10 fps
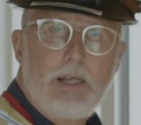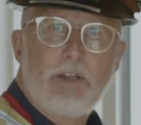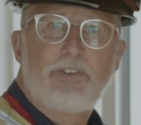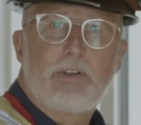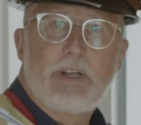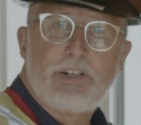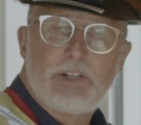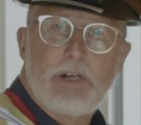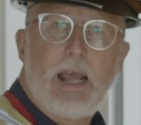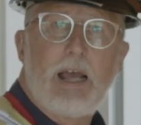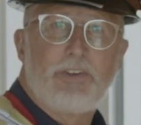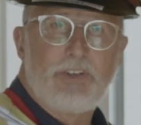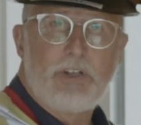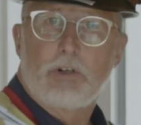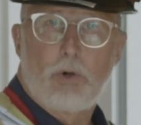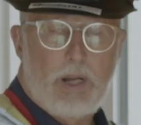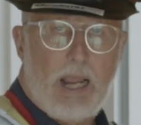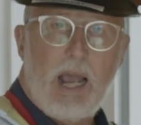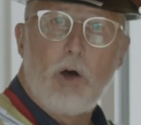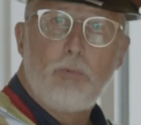insulation as either going
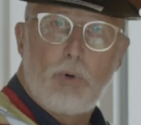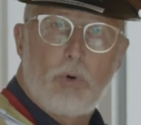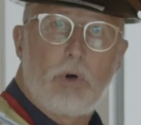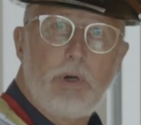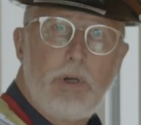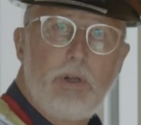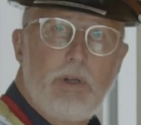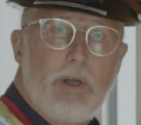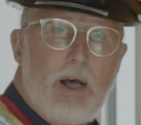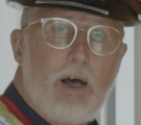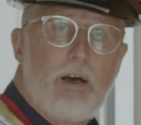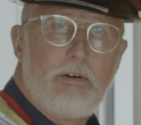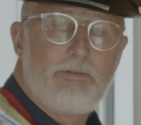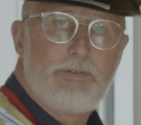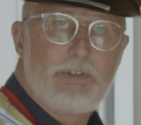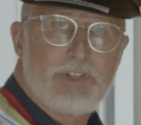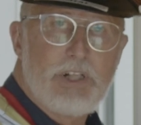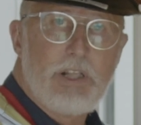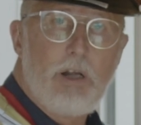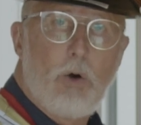outboard of the
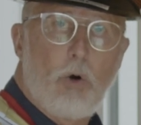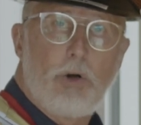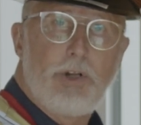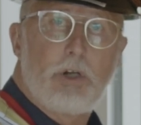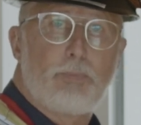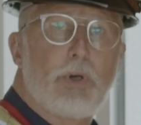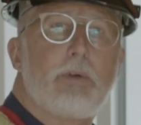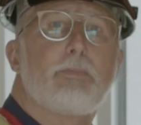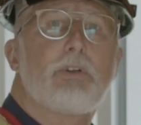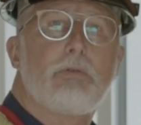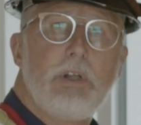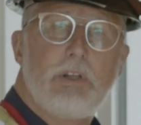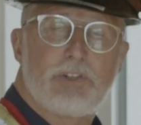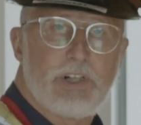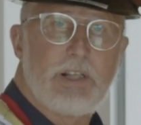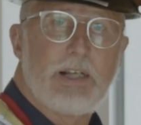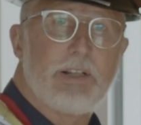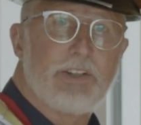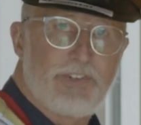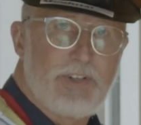sheathing, or you could put it between the sheathing
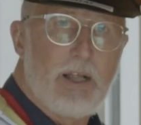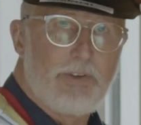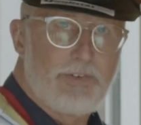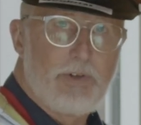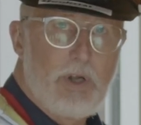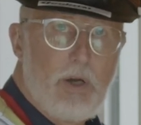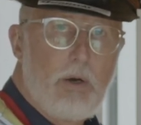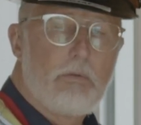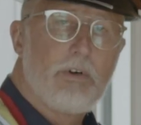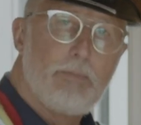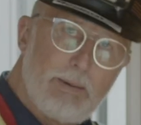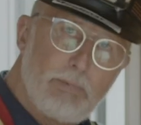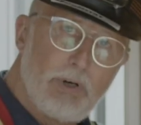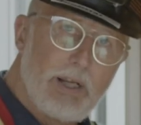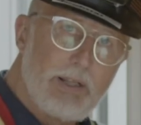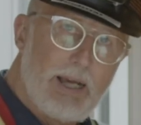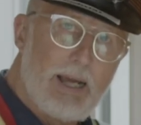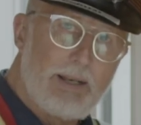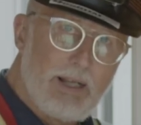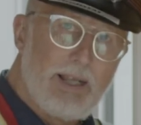and the studs, remembering
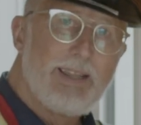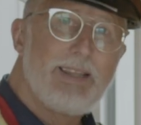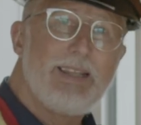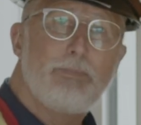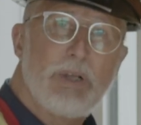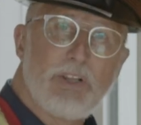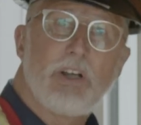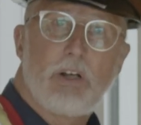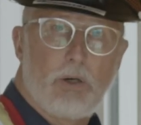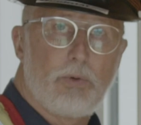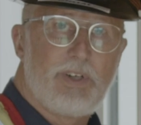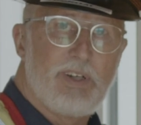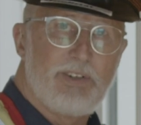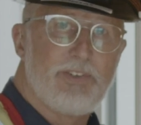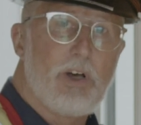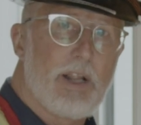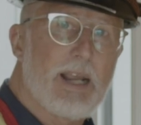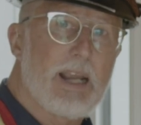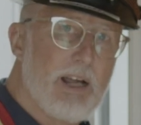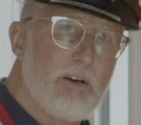that the building code does not
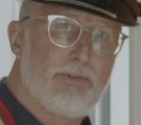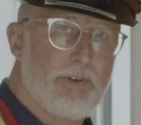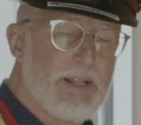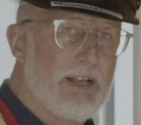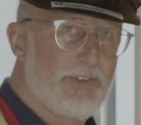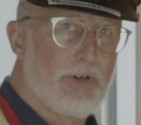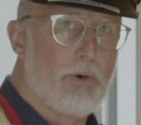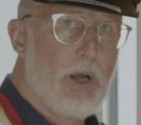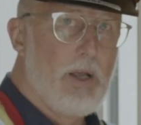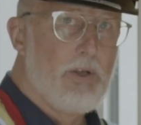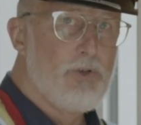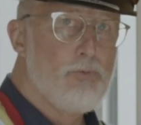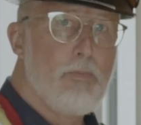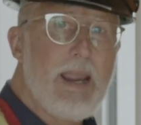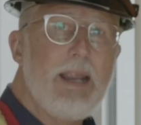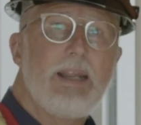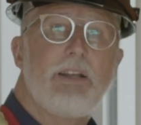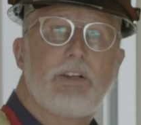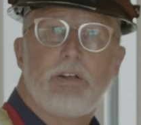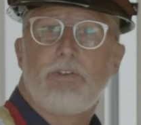account for that. So you may
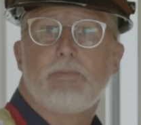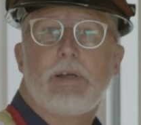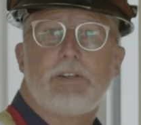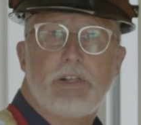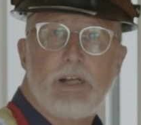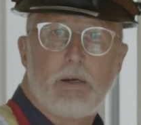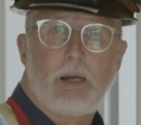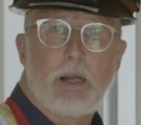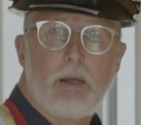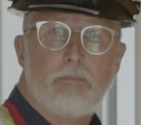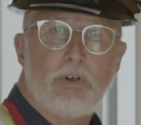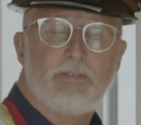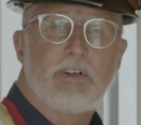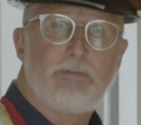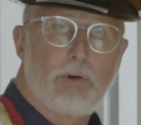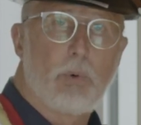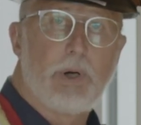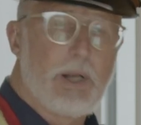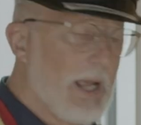need to do some engineering moving forward,